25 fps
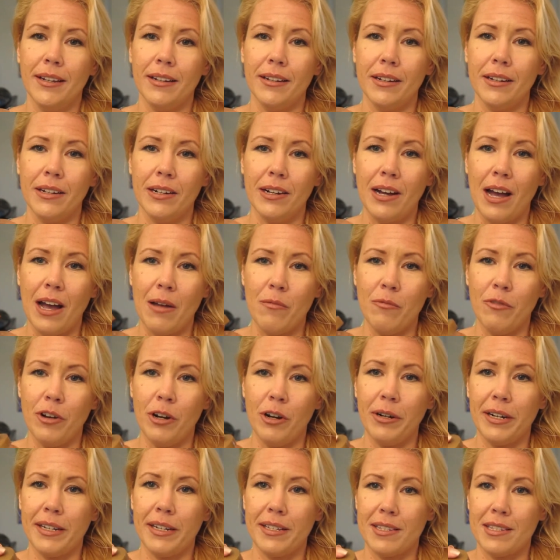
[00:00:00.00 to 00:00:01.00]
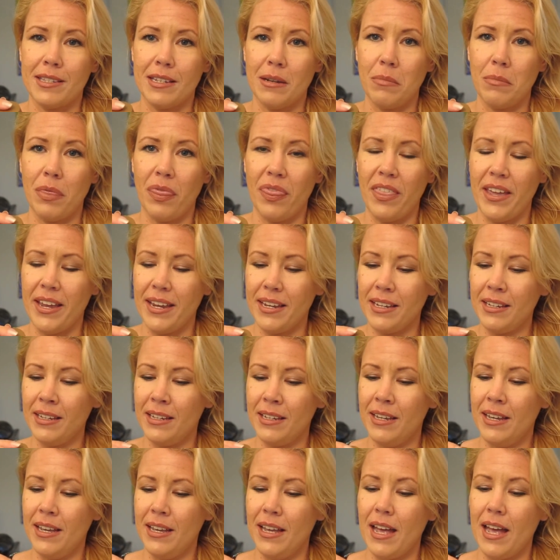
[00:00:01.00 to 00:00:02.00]
I'm wearing something.
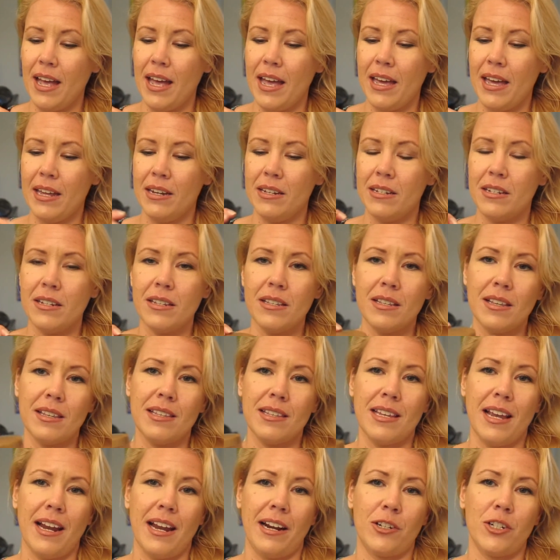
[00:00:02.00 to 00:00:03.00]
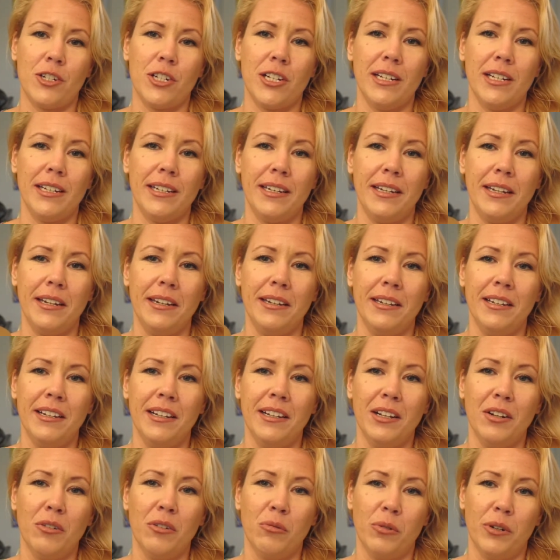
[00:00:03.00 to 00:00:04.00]
And this is actually
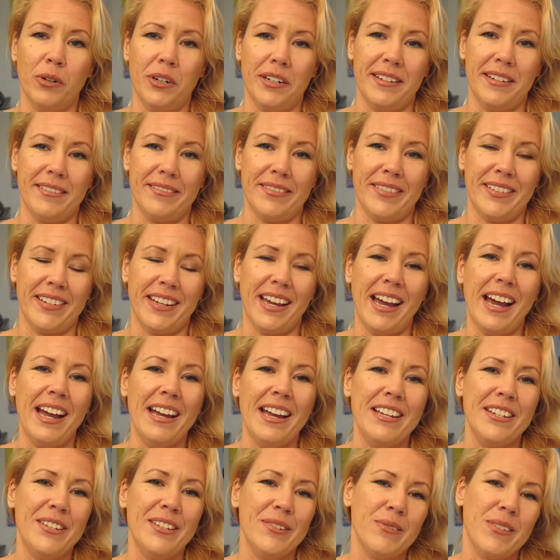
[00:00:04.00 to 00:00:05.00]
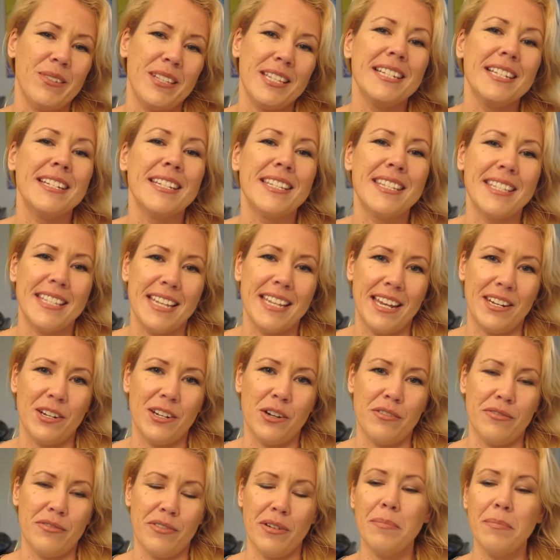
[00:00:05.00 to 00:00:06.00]
what I use instead
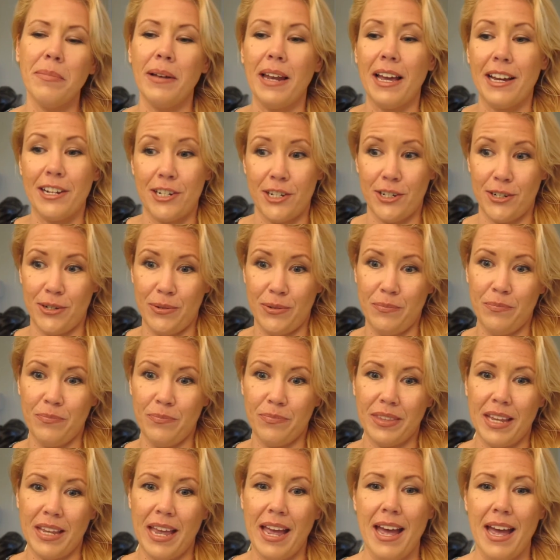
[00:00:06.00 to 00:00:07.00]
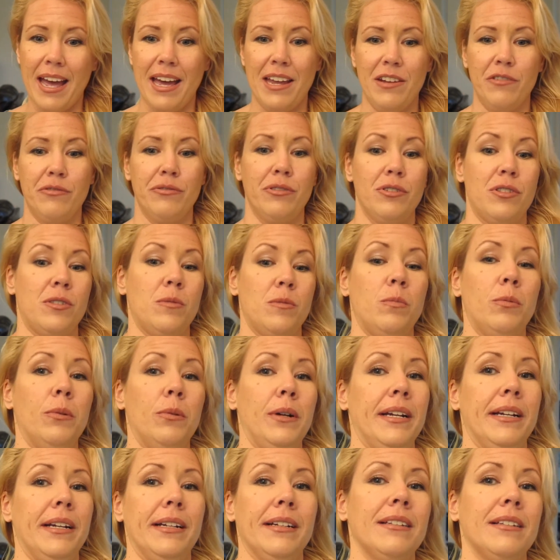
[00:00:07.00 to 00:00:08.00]
of a blush. And for
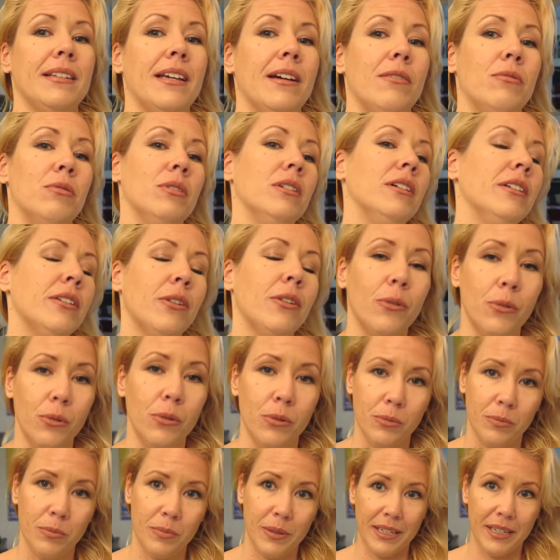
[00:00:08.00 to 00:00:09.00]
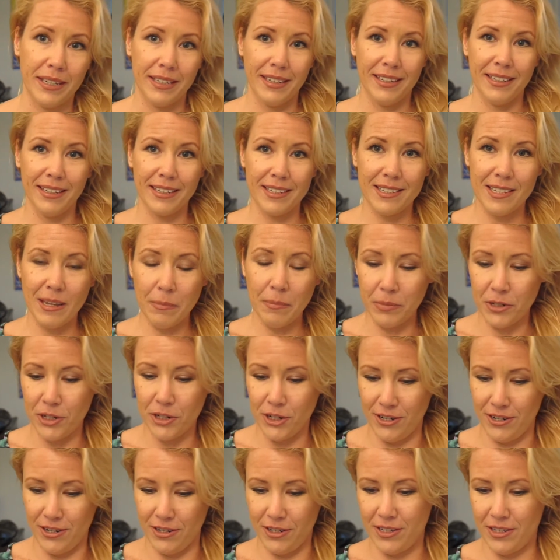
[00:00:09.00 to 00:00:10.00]
spring, there will no be
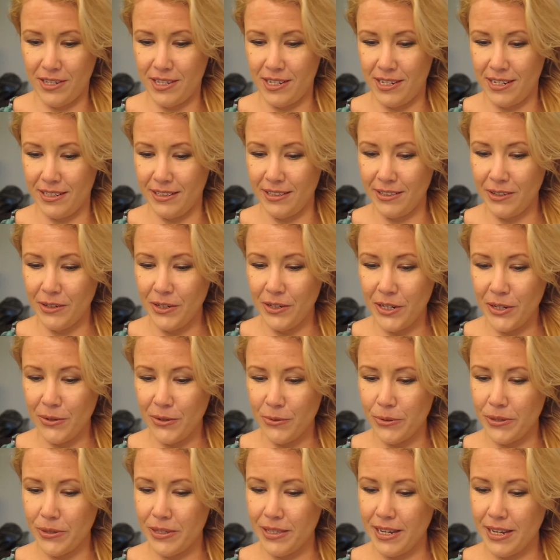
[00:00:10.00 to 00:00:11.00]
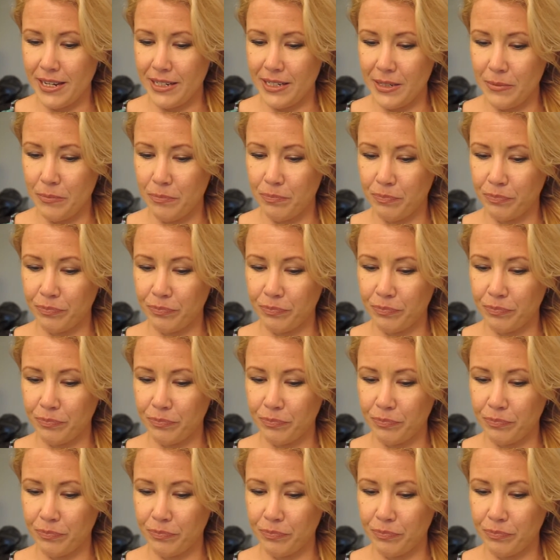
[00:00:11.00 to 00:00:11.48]
exception. Still gonna use that.